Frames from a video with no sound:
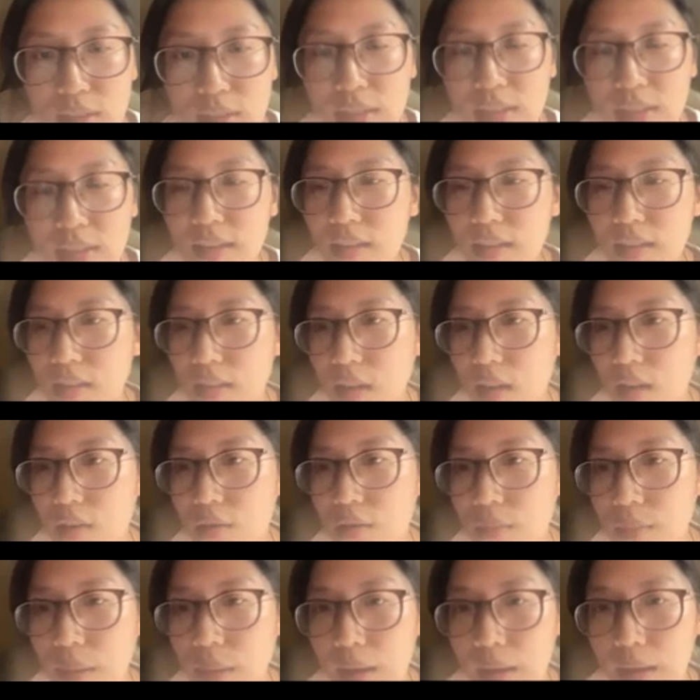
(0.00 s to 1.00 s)
the link
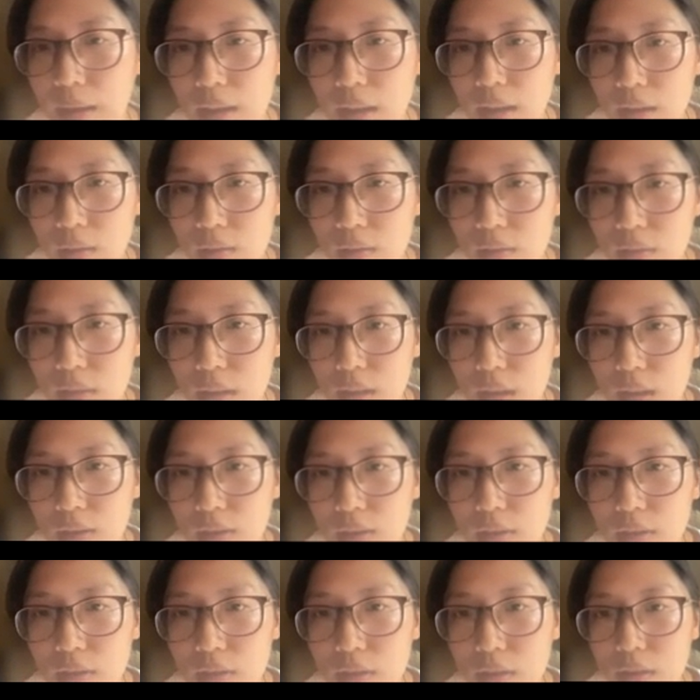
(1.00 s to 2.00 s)
of my
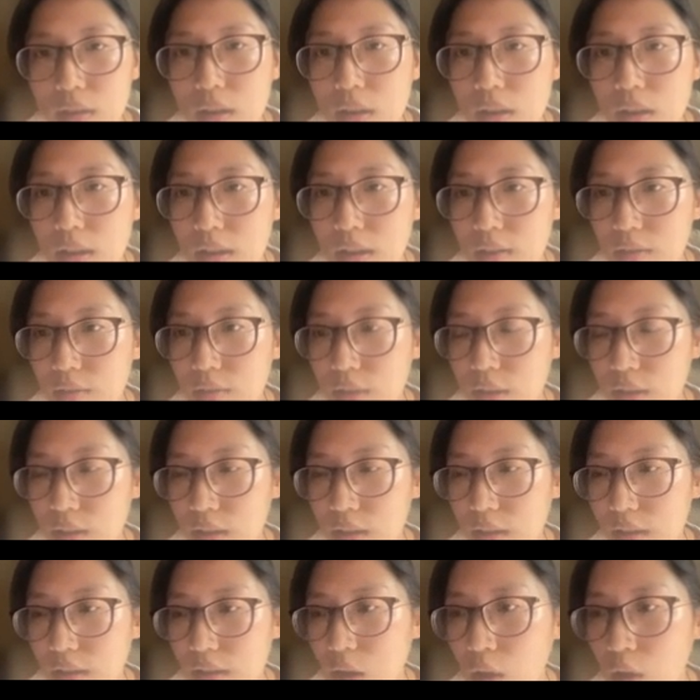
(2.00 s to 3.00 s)
other
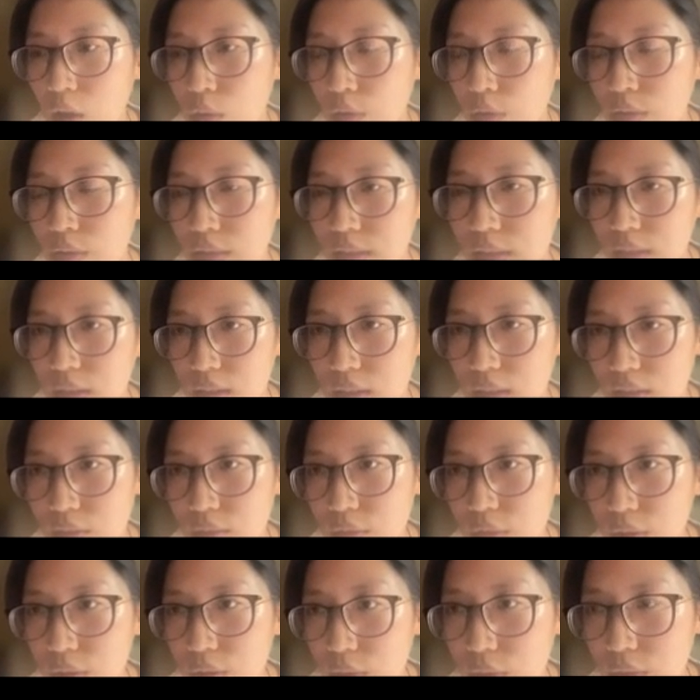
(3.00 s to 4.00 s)
code
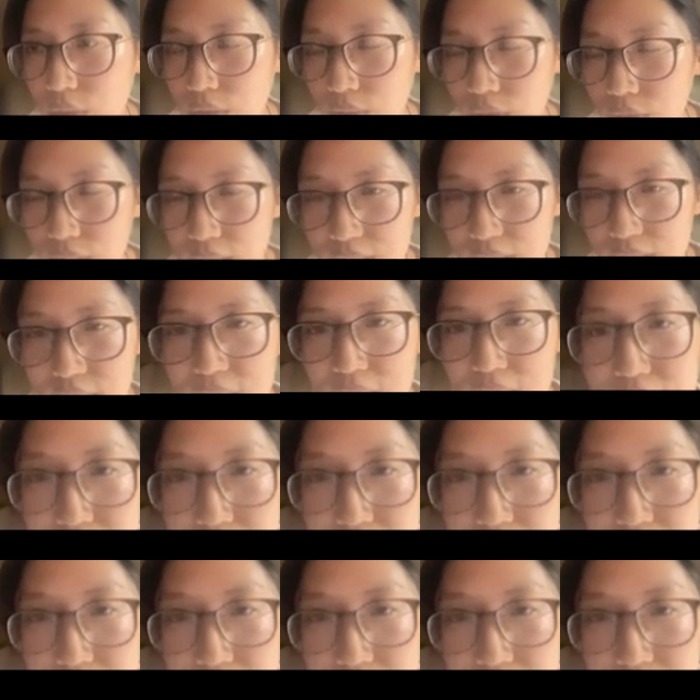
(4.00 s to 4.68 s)
reference.